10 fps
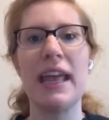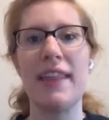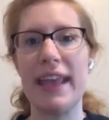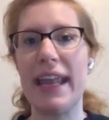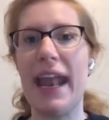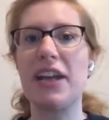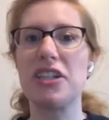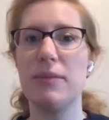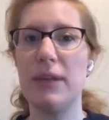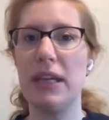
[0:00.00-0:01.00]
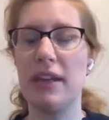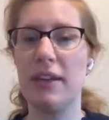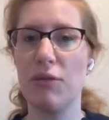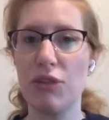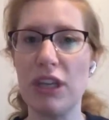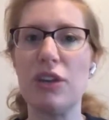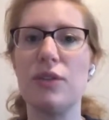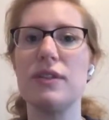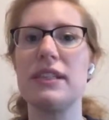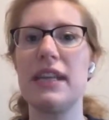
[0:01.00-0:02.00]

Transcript: They can actually be reused